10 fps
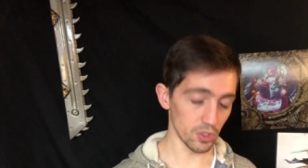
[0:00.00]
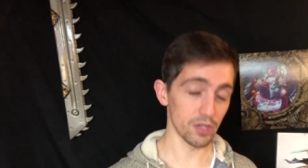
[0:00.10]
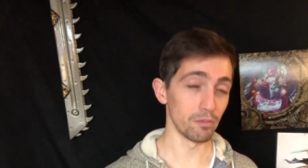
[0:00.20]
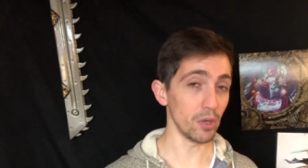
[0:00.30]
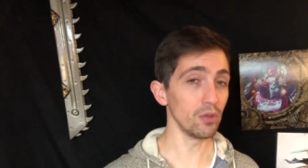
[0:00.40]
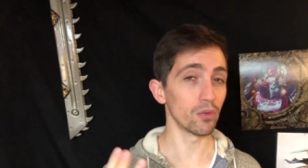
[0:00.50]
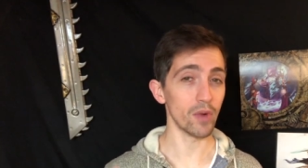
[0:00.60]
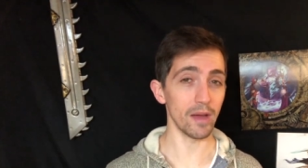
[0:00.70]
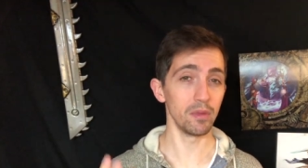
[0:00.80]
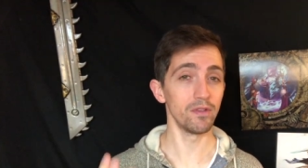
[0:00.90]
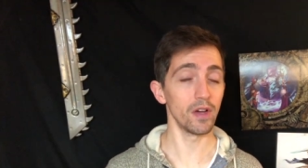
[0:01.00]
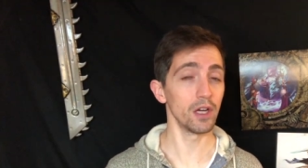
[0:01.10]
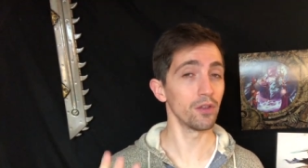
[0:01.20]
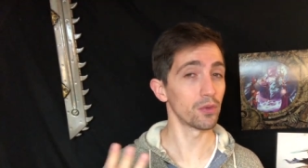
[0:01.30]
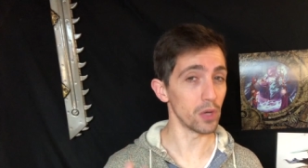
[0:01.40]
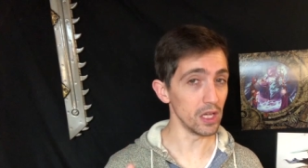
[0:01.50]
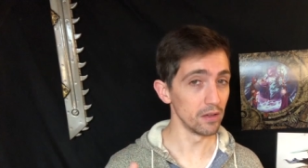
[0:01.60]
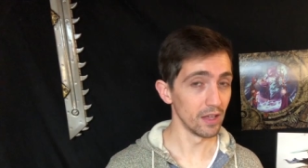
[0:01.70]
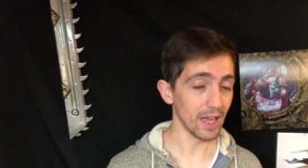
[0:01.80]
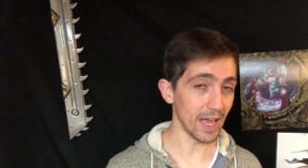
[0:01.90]
which are both rapid fire 3
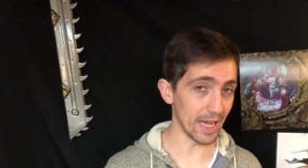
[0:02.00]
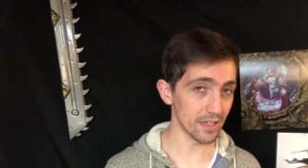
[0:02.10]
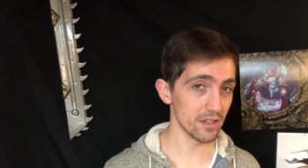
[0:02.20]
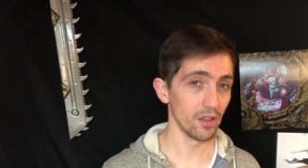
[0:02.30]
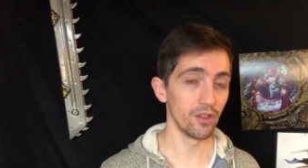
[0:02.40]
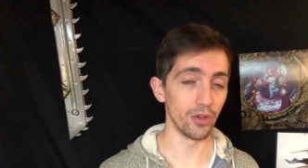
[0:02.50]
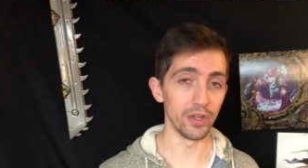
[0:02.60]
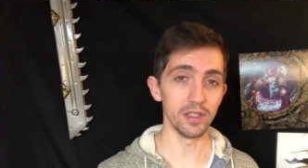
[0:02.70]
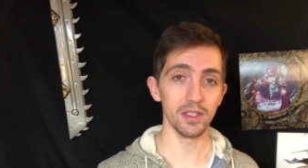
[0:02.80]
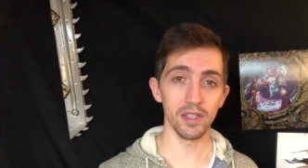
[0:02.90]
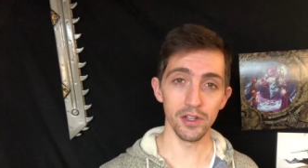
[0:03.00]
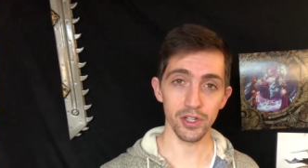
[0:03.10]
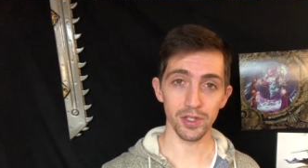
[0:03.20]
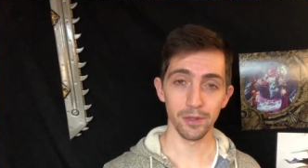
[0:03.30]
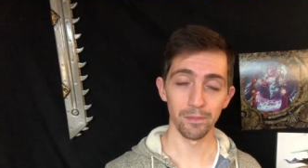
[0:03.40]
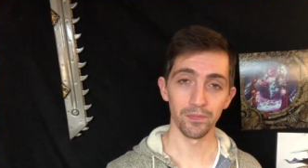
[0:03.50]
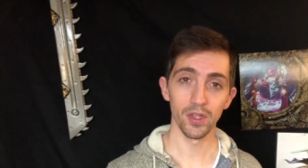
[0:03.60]
at 36 inches.